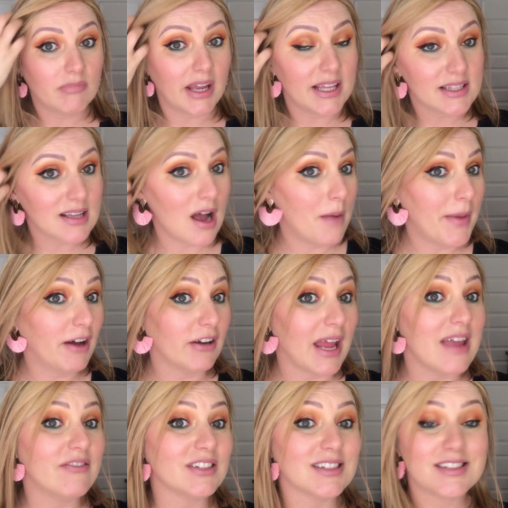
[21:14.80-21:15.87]
it's come out
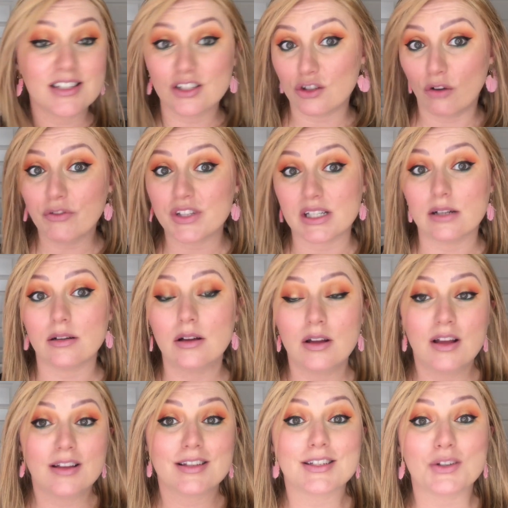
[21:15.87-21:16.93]
even softer.
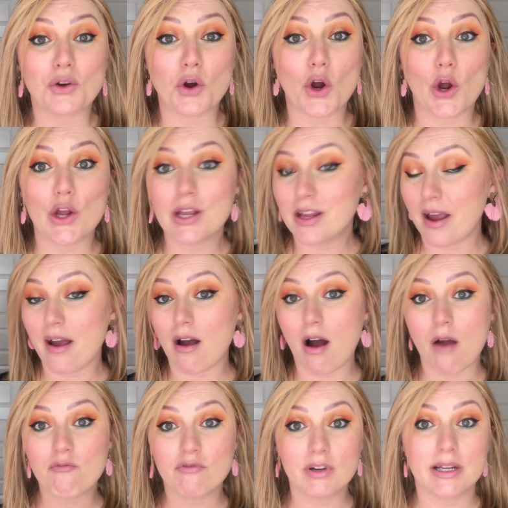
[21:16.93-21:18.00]
So yeah,
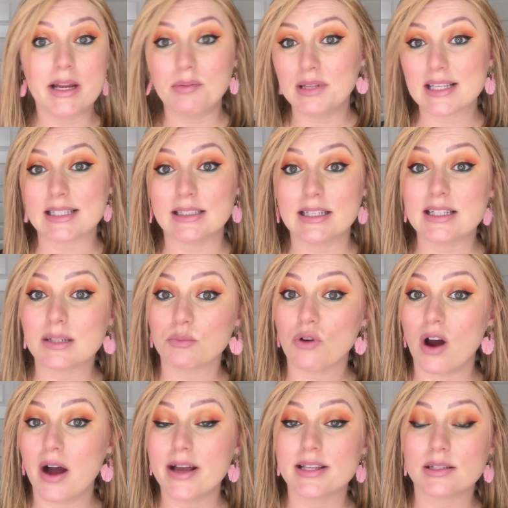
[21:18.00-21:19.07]
I'm really pleasantly
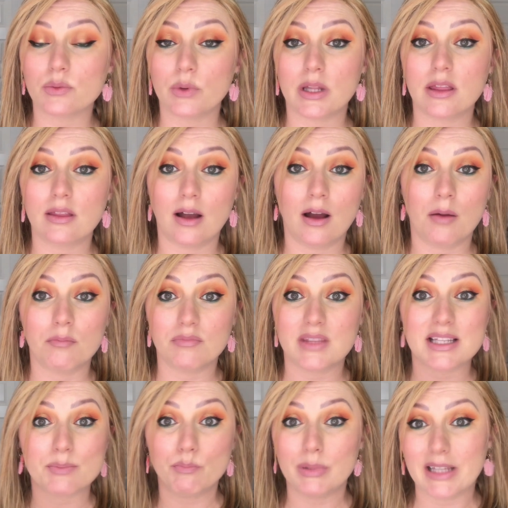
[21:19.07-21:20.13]
surprised with
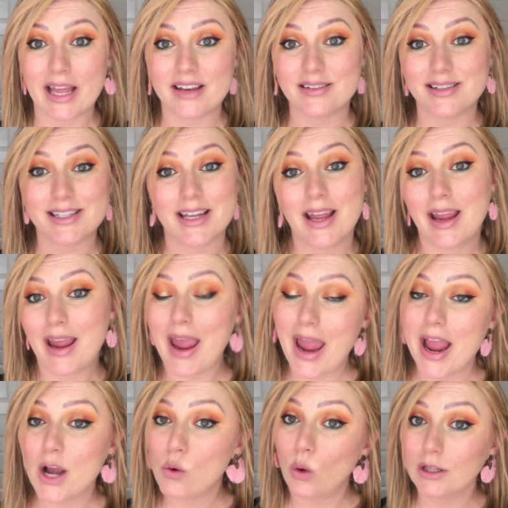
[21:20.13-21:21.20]
this blend
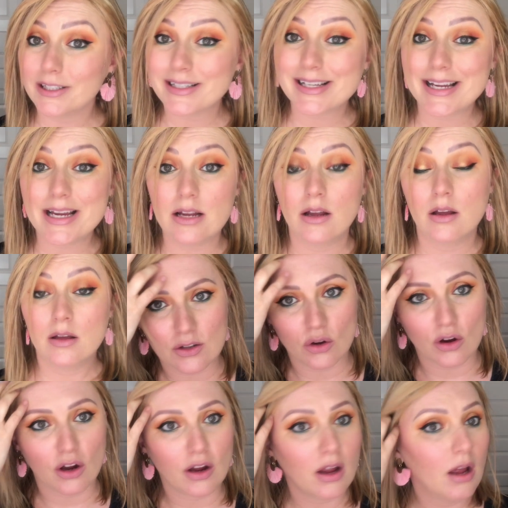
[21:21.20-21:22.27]
hair quality.
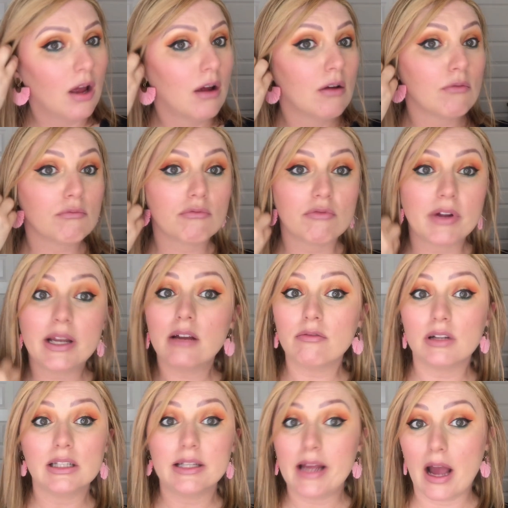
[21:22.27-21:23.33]
So really,
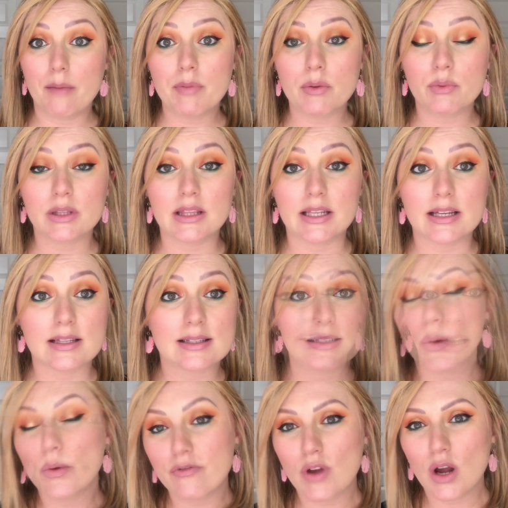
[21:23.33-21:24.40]
really happy with this.
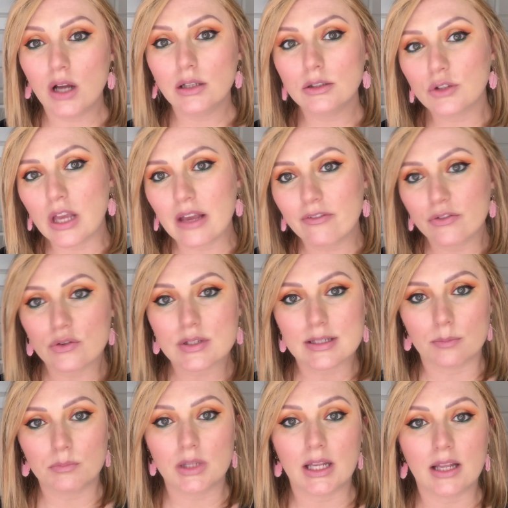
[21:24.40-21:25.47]
So if you are looking for
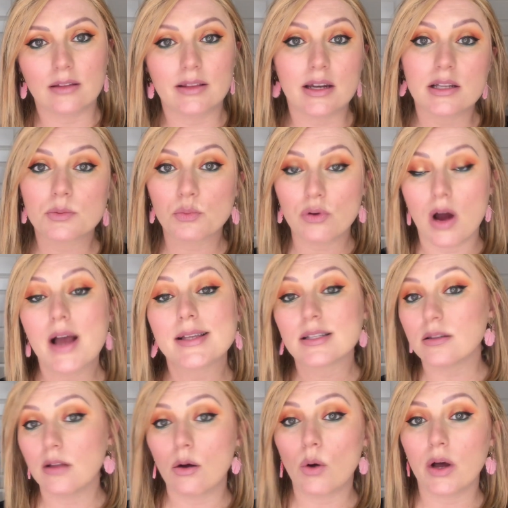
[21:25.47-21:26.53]
something that is
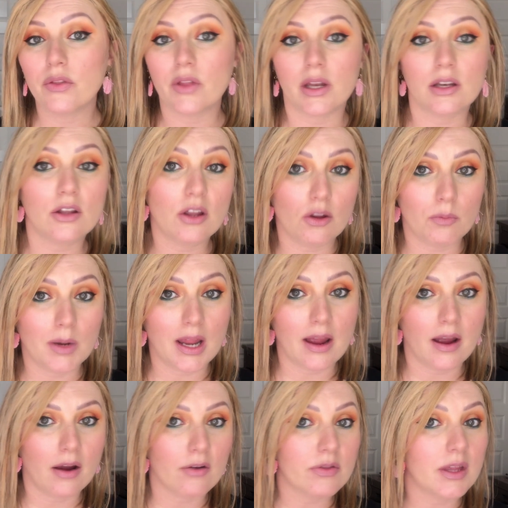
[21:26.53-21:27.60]
priced lower than human
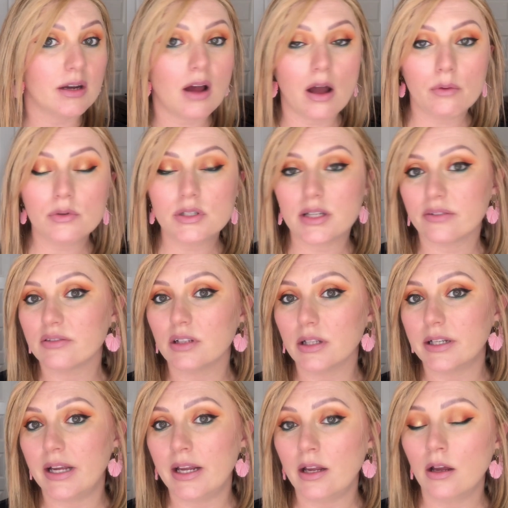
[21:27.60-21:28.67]
hair, then I would
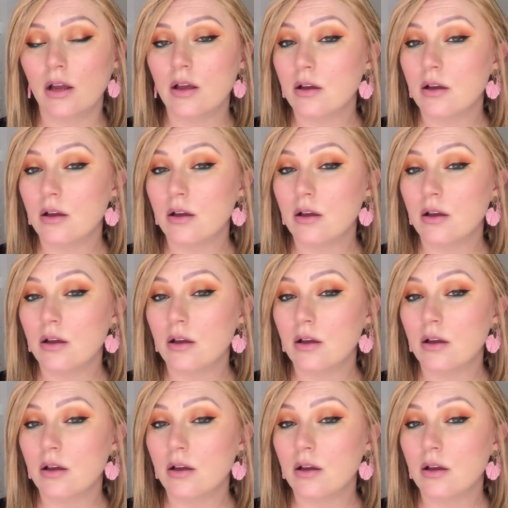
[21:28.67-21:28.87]
definitely